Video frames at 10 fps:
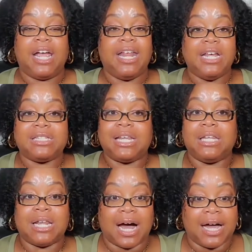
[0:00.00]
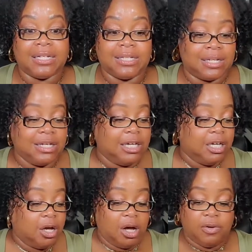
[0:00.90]
It is a lot
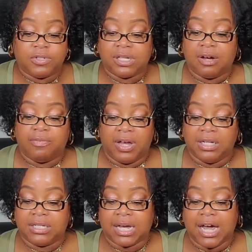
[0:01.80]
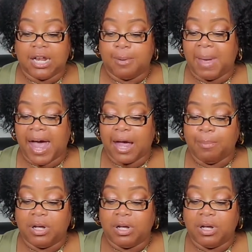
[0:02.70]
of stuff inside of the bag,